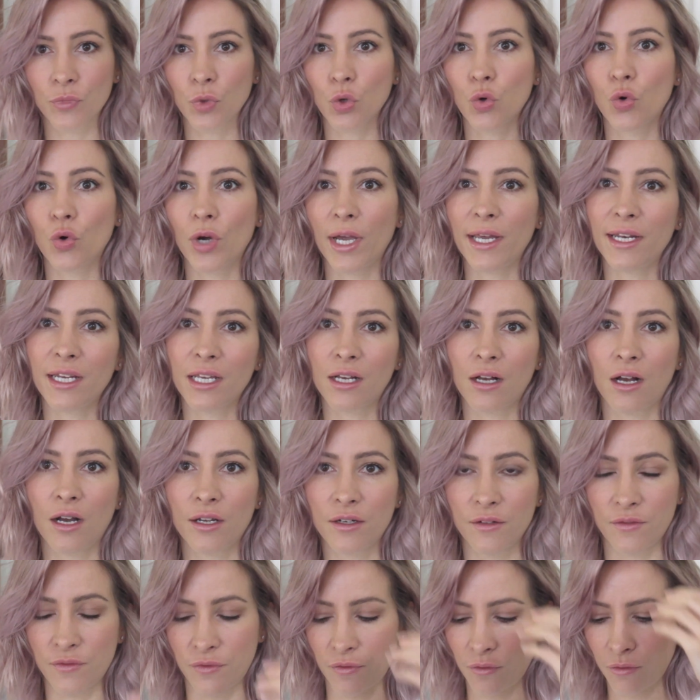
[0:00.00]
or any
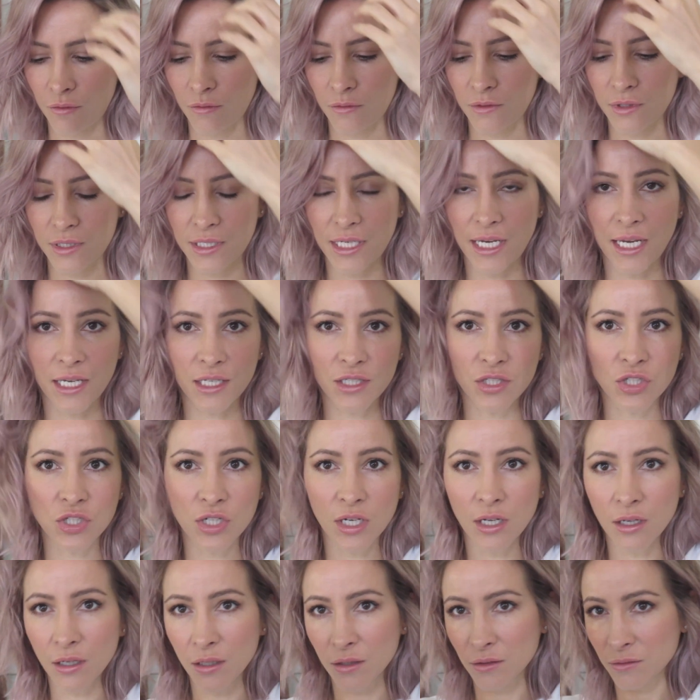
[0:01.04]
kind of
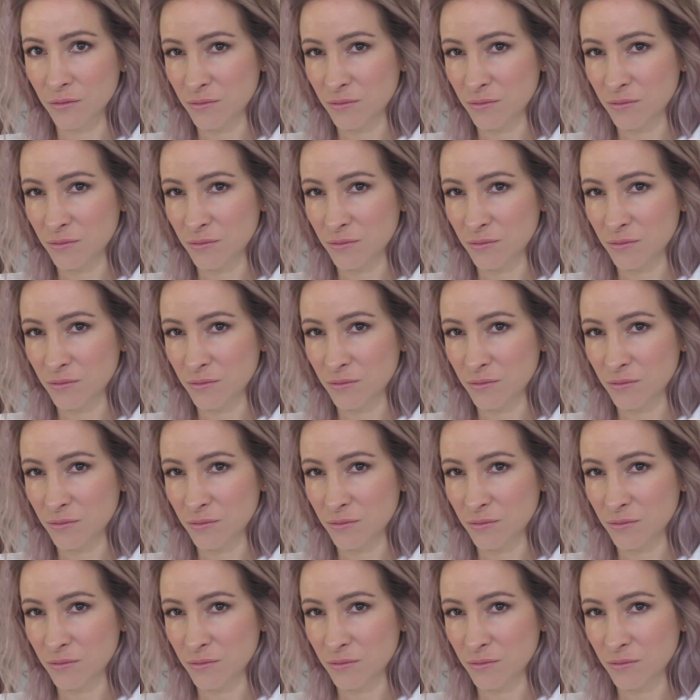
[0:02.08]
texture.